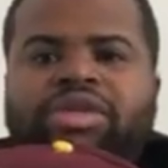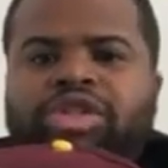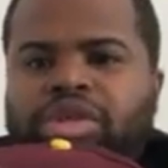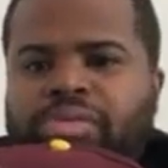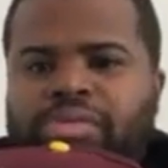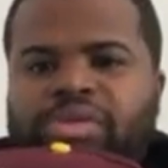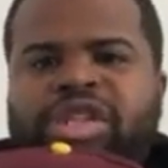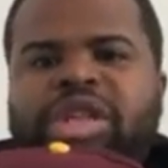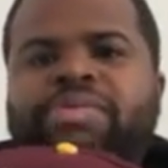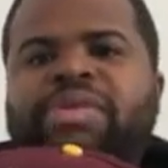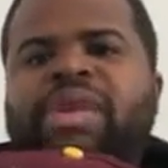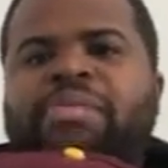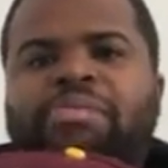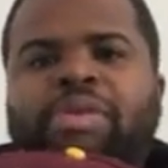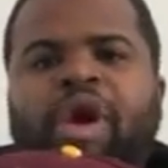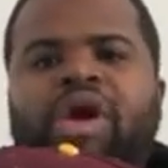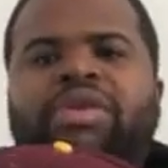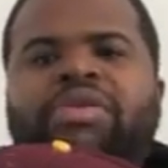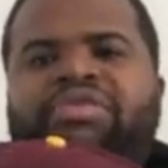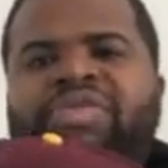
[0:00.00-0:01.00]
to be a
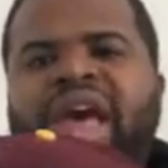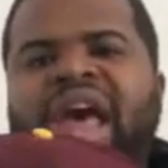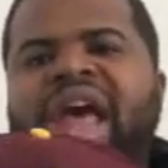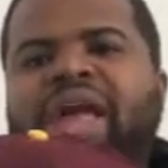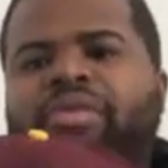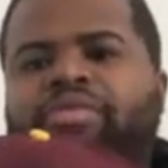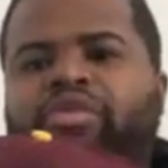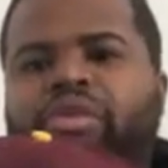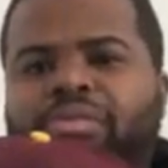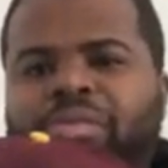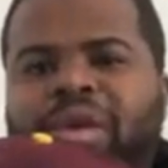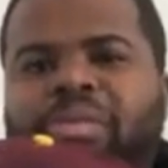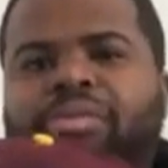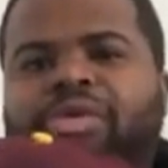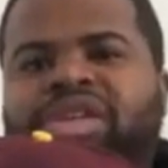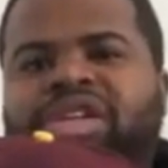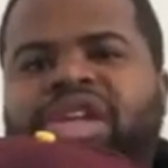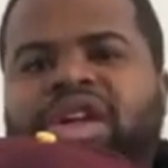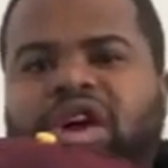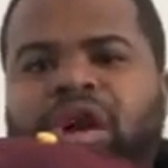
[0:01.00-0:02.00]
part of that
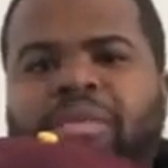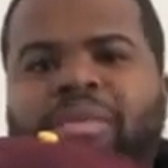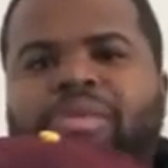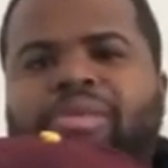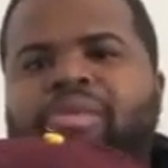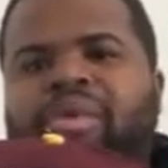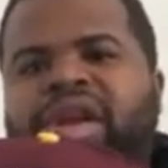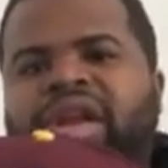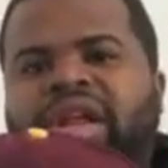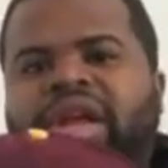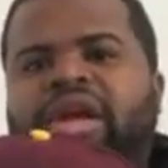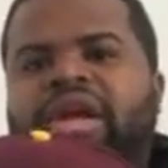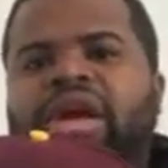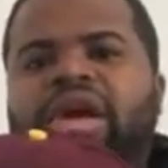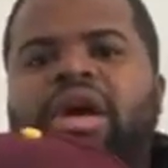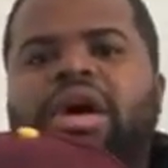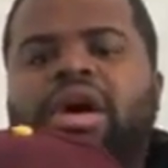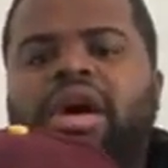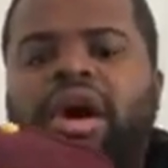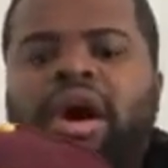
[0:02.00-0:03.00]
remembrance and commemorating
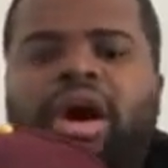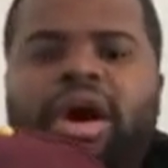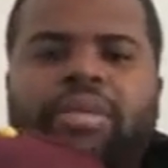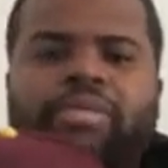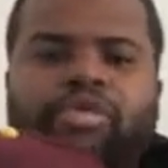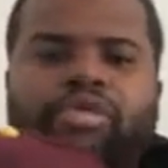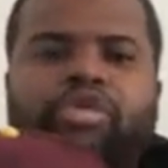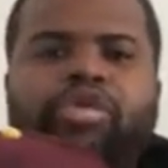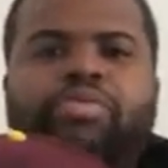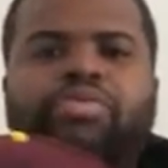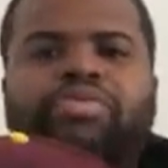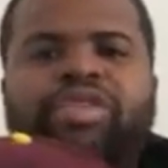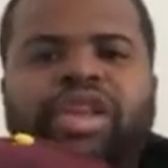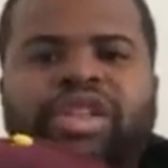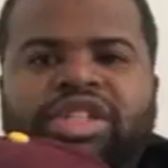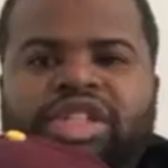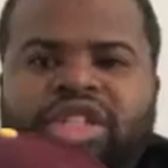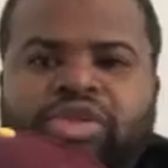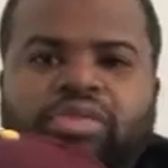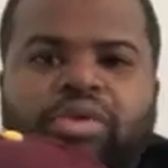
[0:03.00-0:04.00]
group
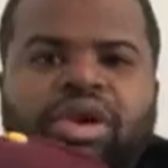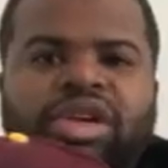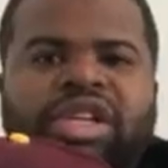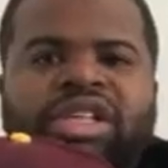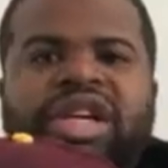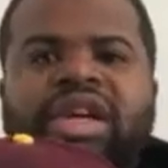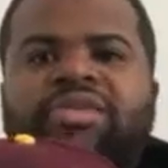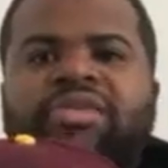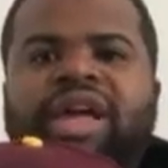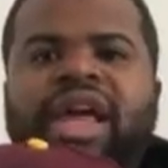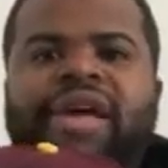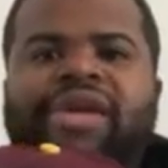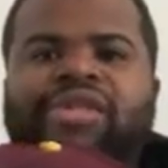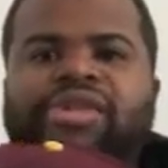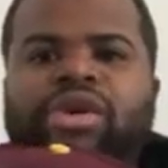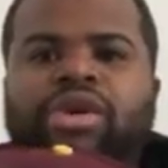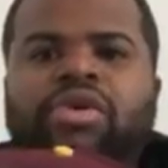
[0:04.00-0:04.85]
that just wanted to say thanks.